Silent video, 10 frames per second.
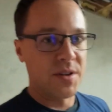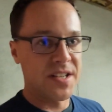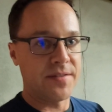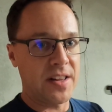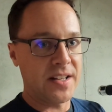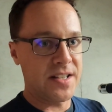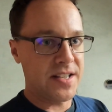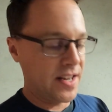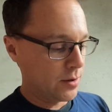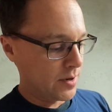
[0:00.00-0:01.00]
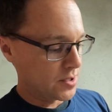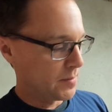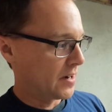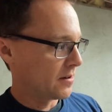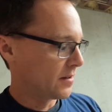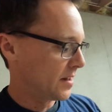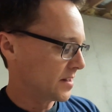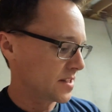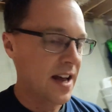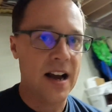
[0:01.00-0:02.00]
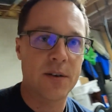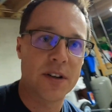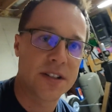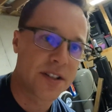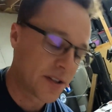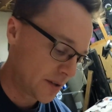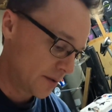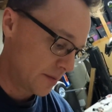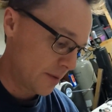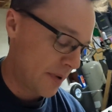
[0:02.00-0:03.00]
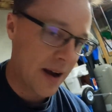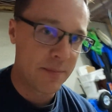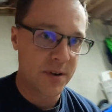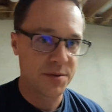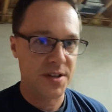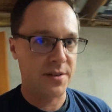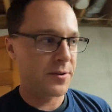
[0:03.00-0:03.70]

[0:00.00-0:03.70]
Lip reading: I want to see if I like these handlebars better than the stock ones, so I'm gonna pop those on